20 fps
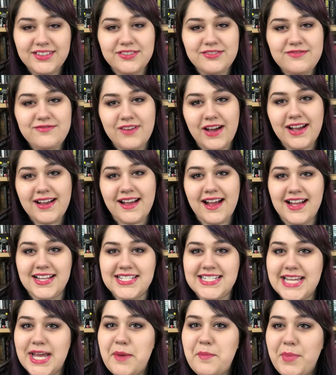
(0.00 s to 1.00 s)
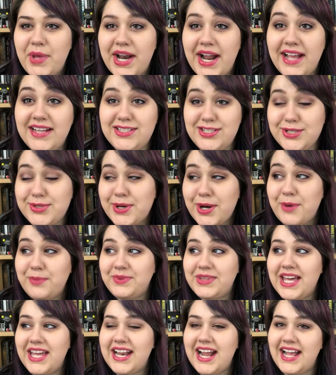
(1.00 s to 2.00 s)
fun content, but I do hope
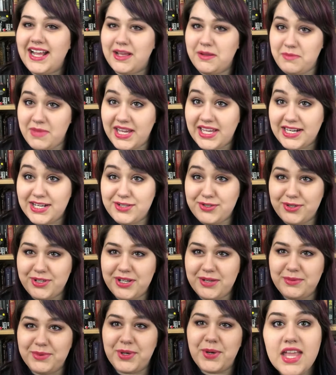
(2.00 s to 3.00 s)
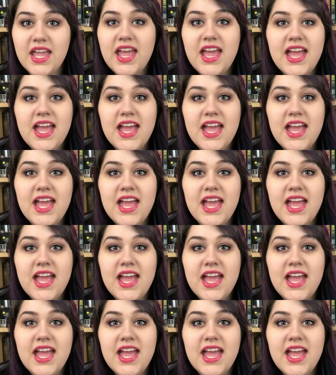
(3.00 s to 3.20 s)
that I can make it enjoyable.